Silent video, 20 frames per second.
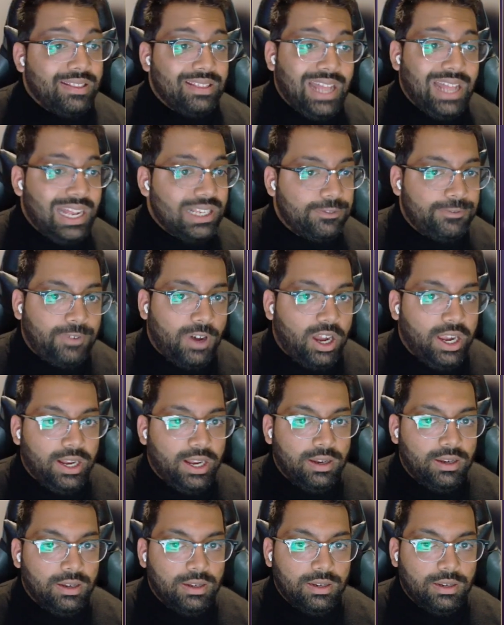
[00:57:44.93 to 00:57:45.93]
That's
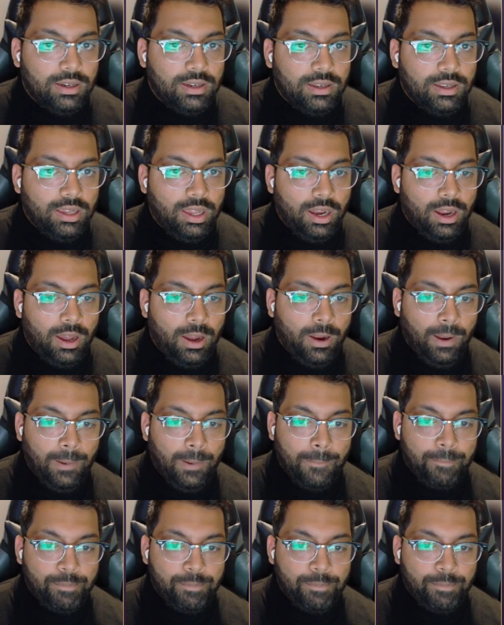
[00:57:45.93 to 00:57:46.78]
fine, you know?